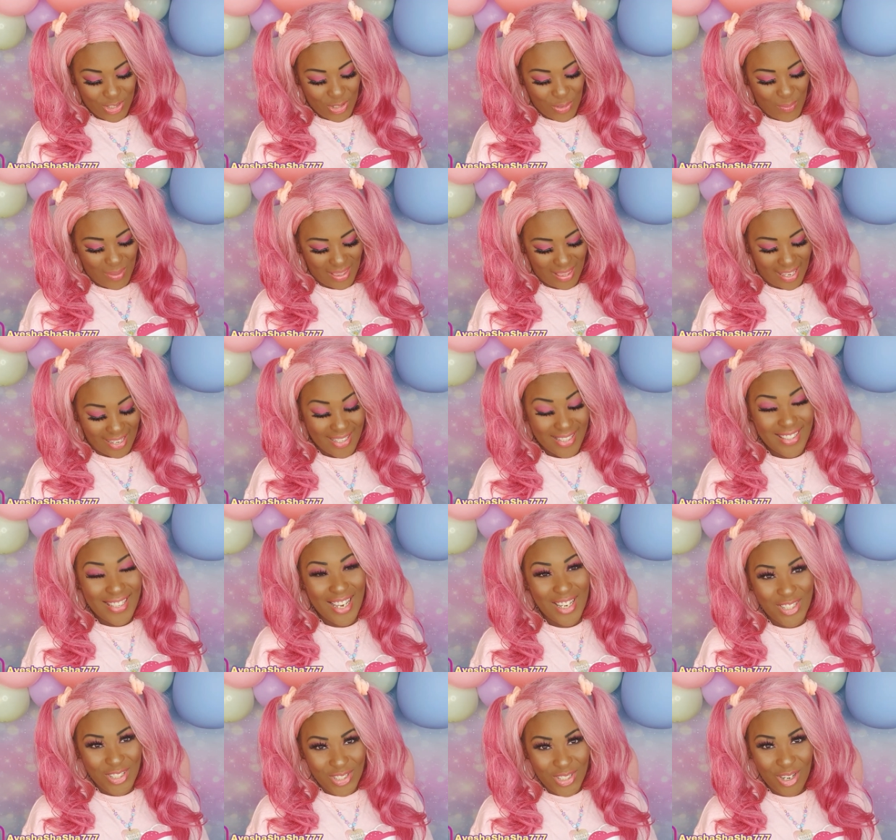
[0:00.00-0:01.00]
to do with like
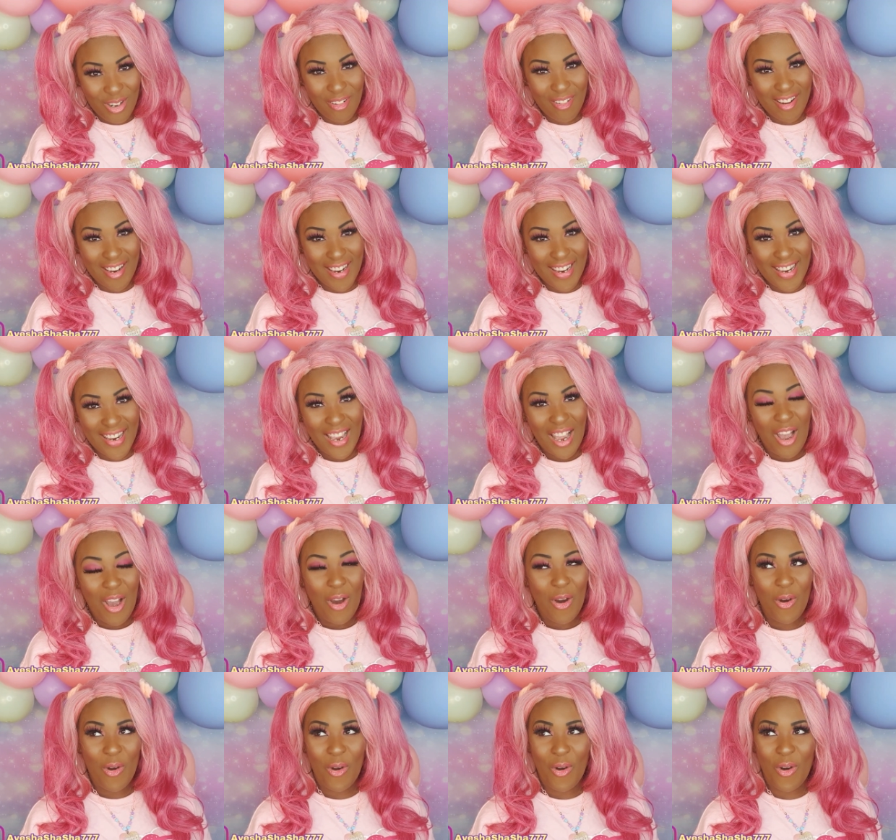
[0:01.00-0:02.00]
stationery,
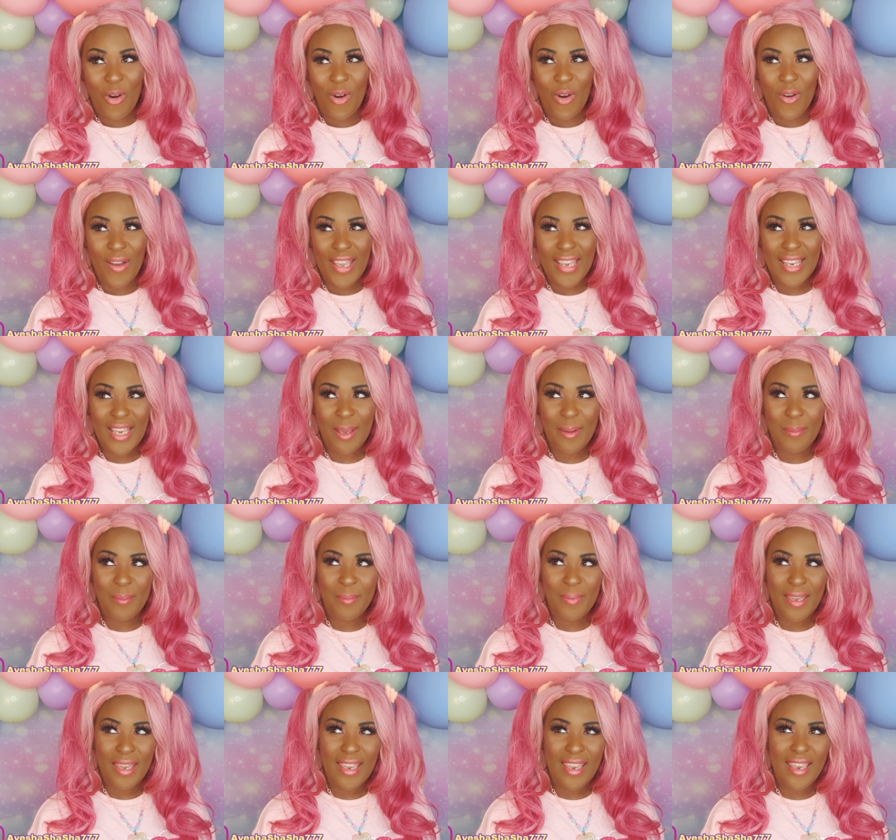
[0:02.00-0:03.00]
or it
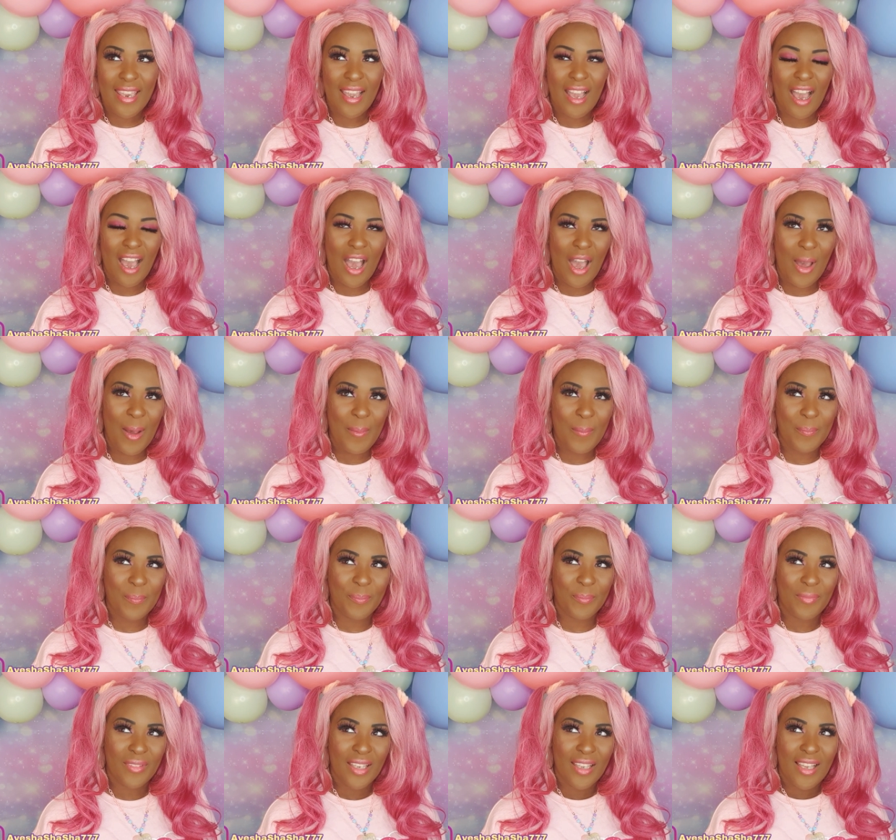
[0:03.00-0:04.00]
can be
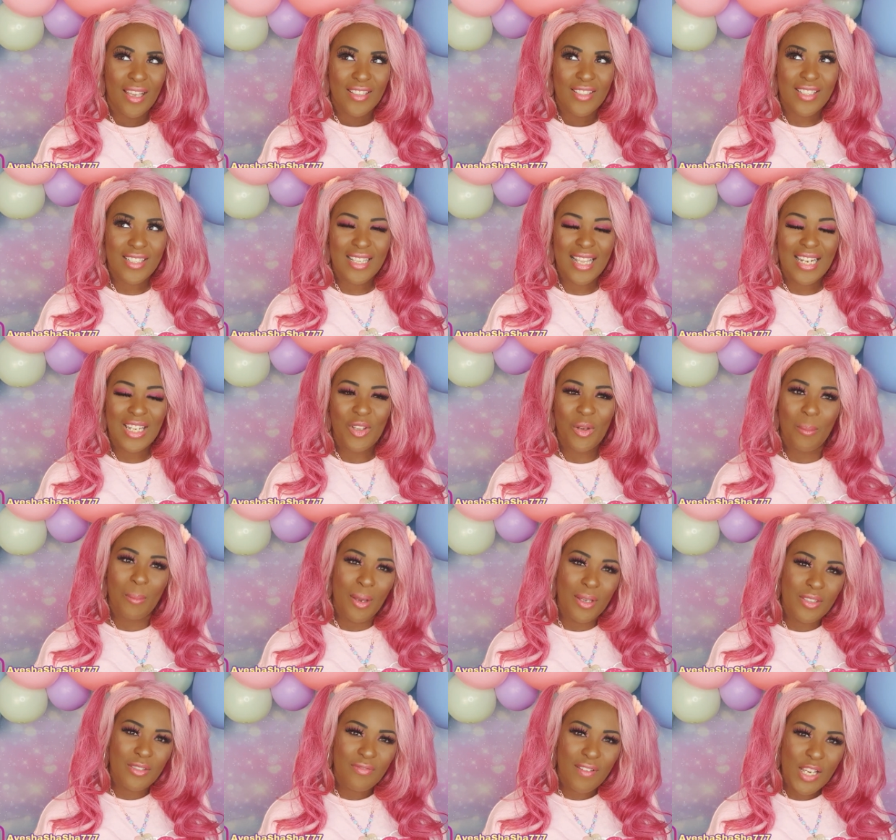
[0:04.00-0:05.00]
just like little
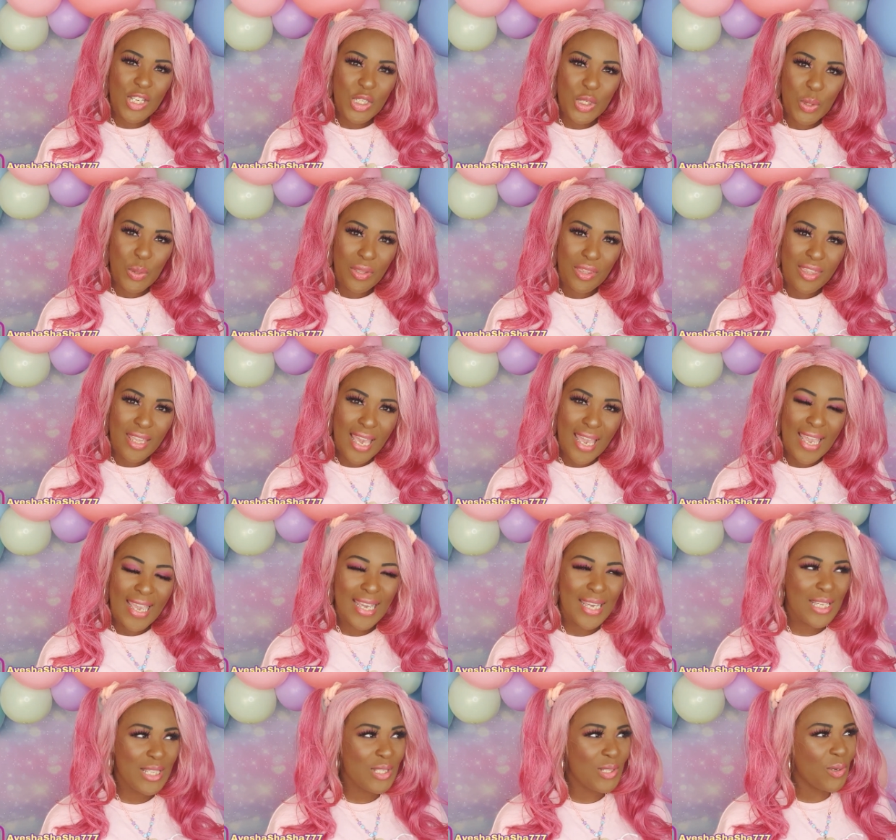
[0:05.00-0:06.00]
motivational
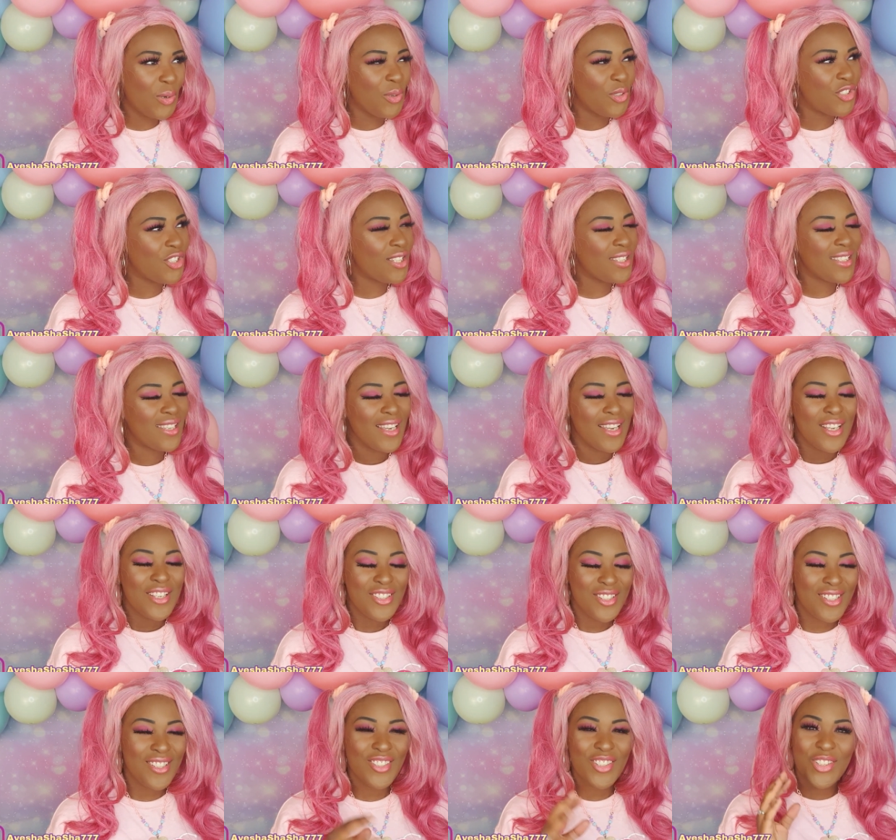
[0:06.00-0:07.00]
things, or just
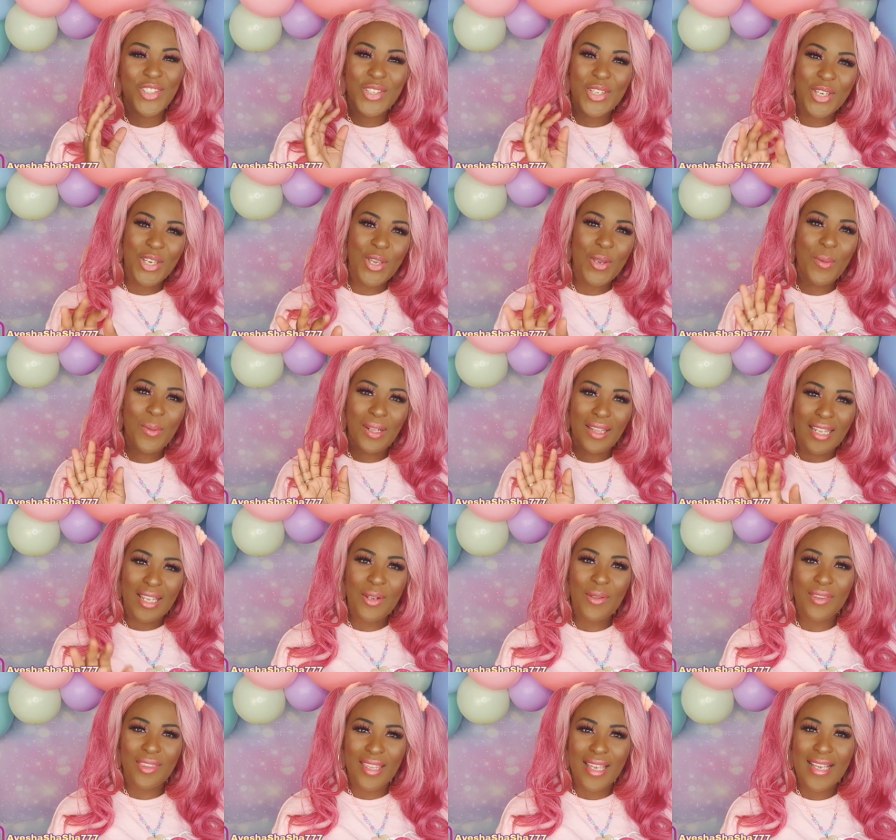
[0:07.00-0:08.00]
cute
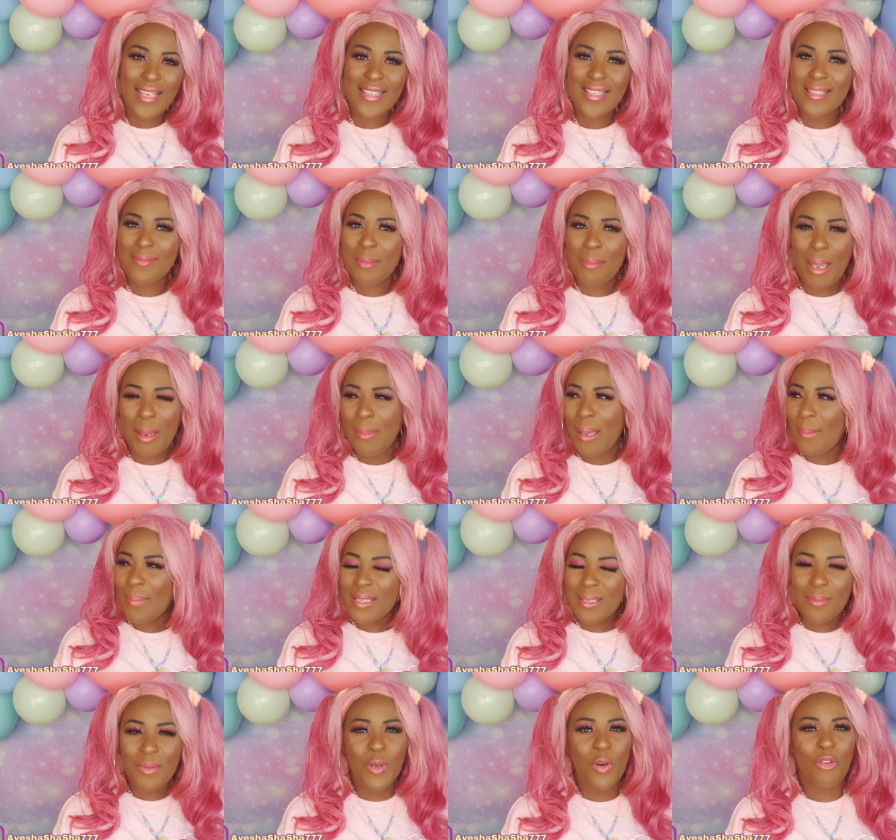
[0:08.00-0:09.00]
little things, maybe
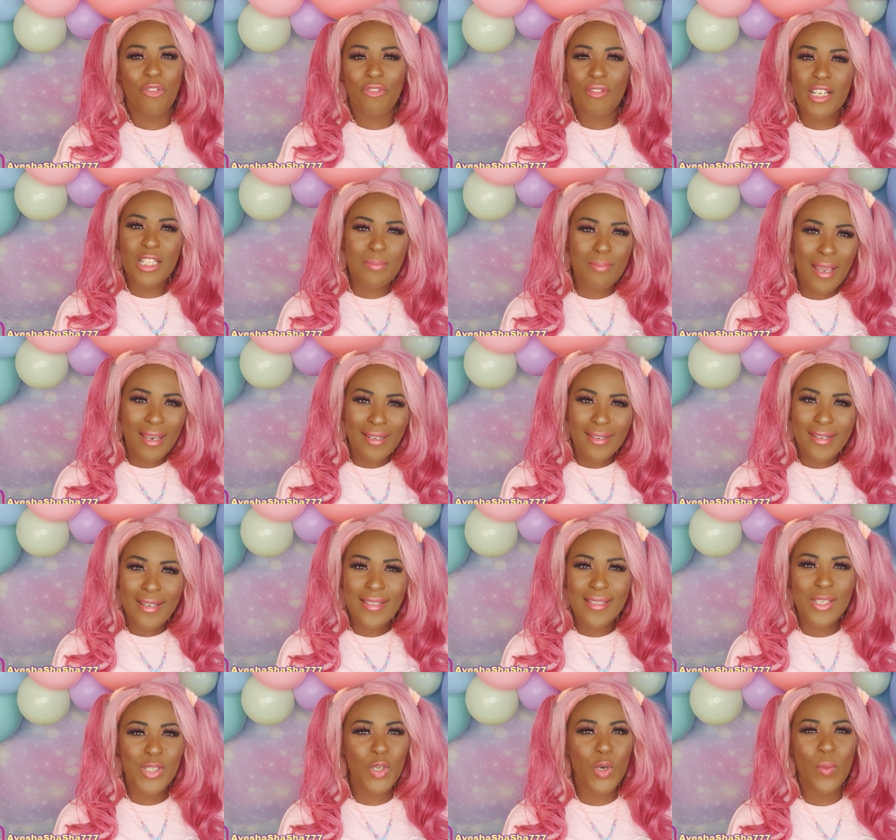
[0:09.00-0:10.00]
some little fridge
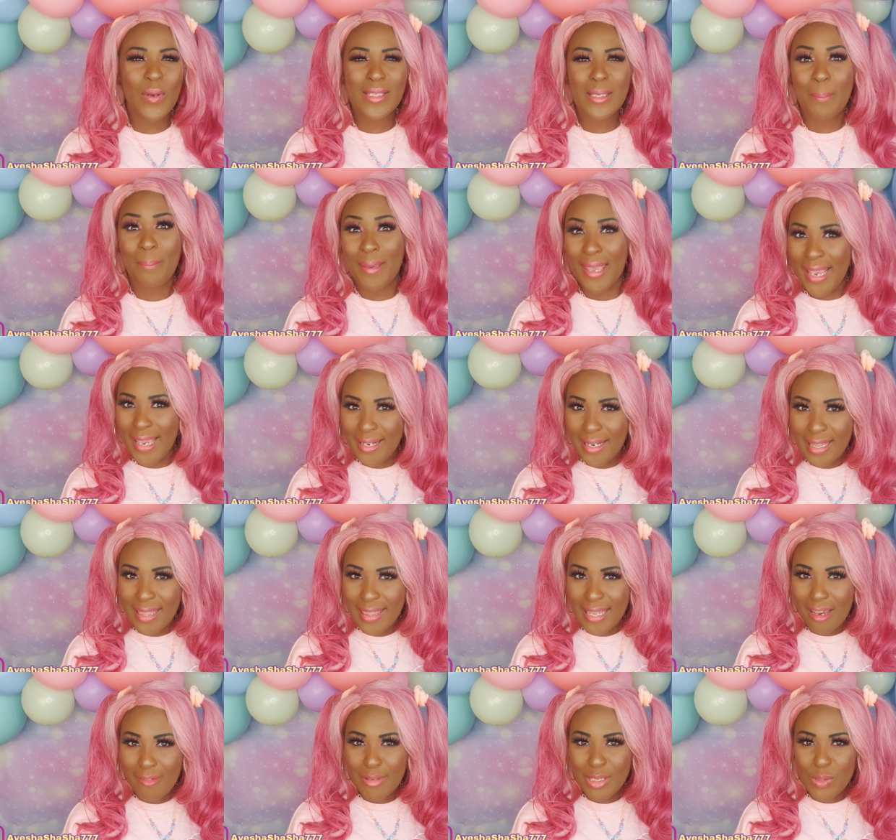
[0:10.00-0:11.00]
magnets. There's always a pin
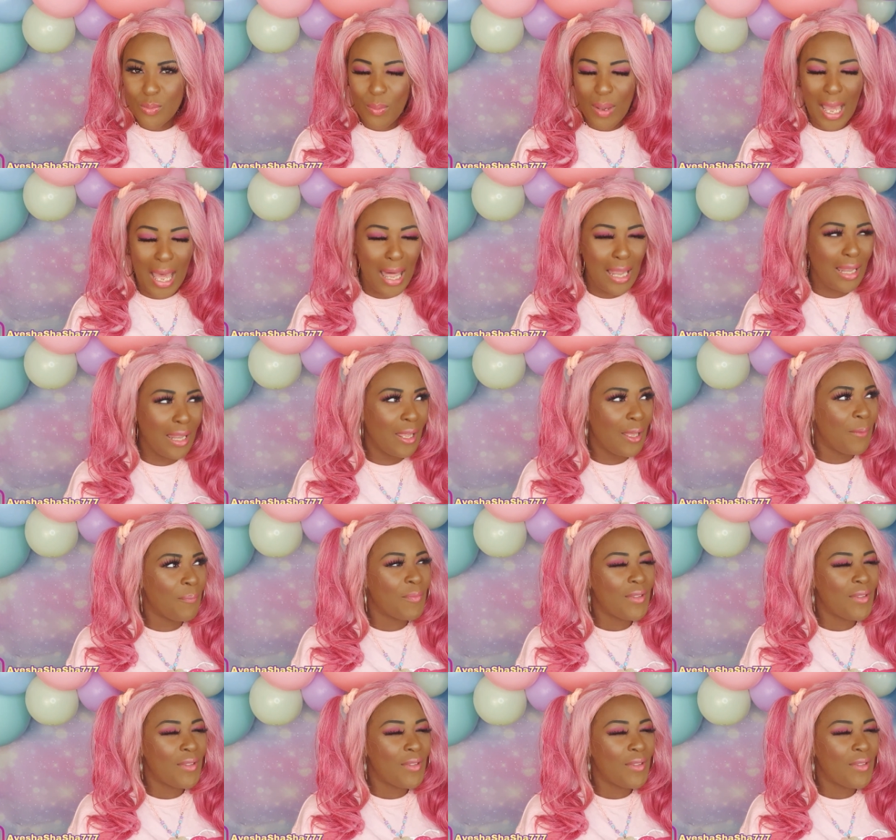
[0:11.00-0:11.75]
in there as well.